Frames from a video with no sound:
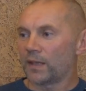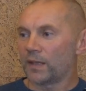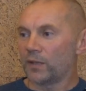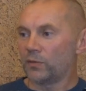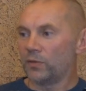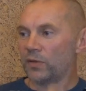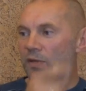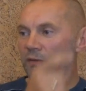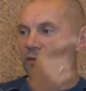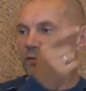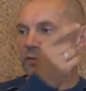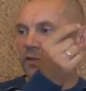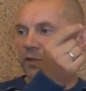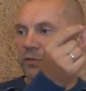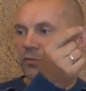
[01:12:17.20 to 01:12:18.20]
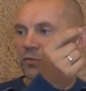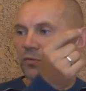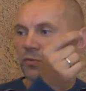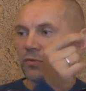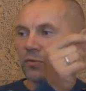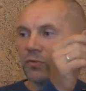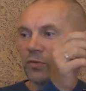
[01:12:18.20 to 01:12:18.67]
As your being
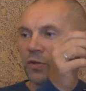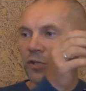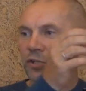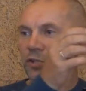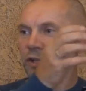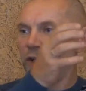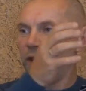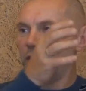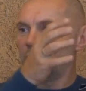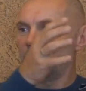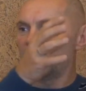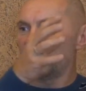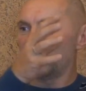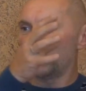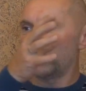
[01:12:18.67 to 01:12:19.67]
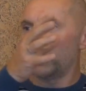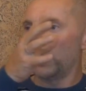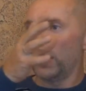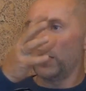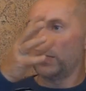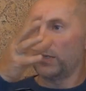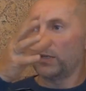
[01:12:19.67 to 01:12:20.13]
widens,
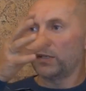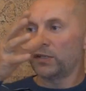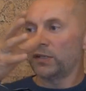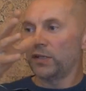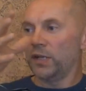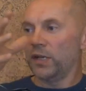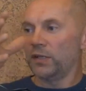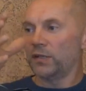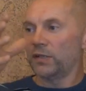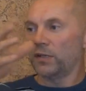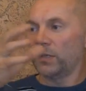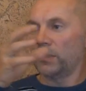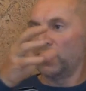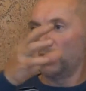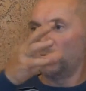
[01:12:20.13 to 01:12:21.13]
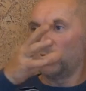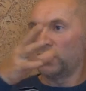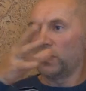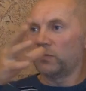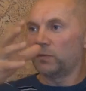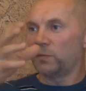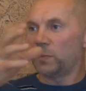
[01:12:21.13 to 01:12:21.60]
other
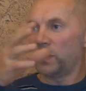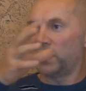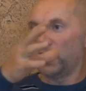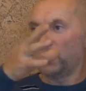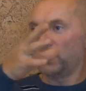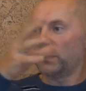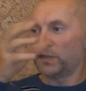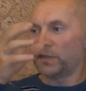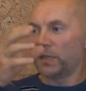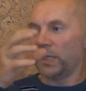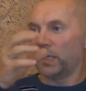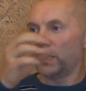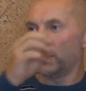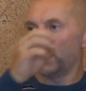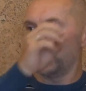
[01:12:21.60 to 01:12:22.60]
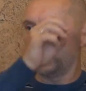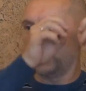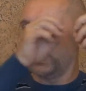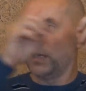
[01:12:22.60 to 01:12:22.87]
parts straighten,